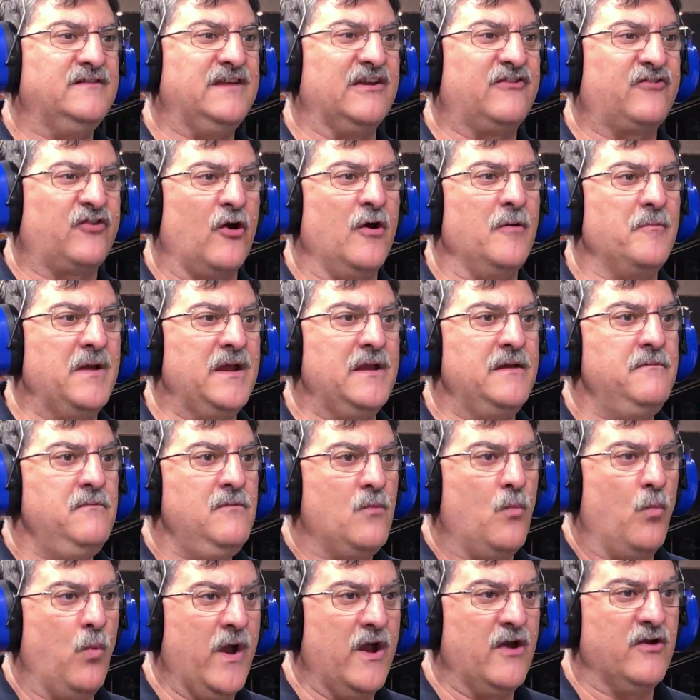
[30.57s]
determine
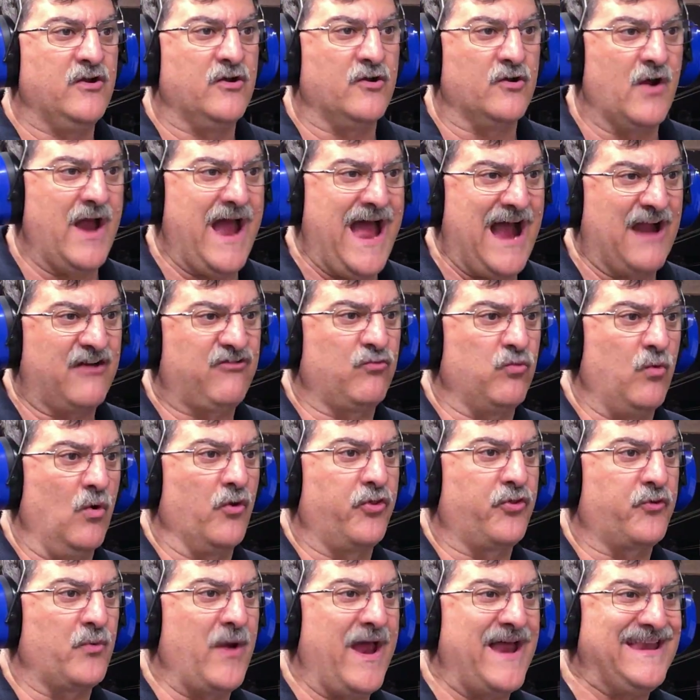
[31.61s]
where your actual
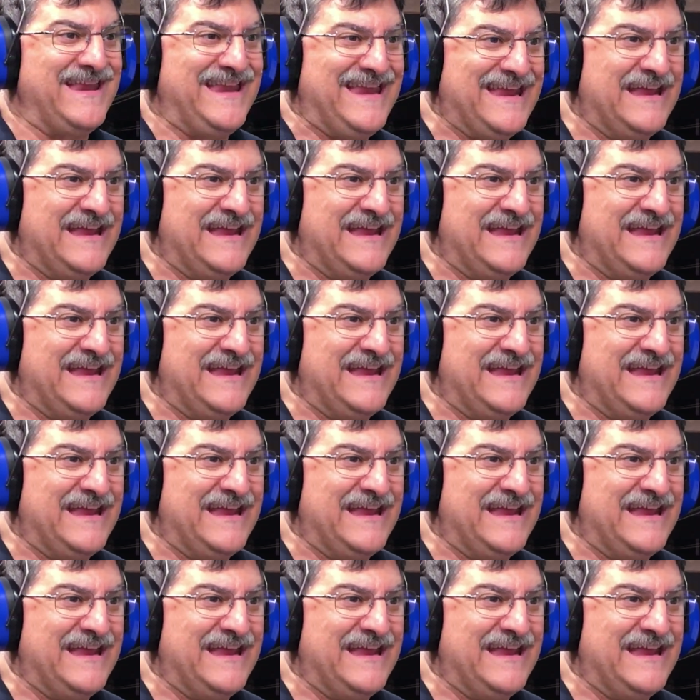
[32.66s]
threat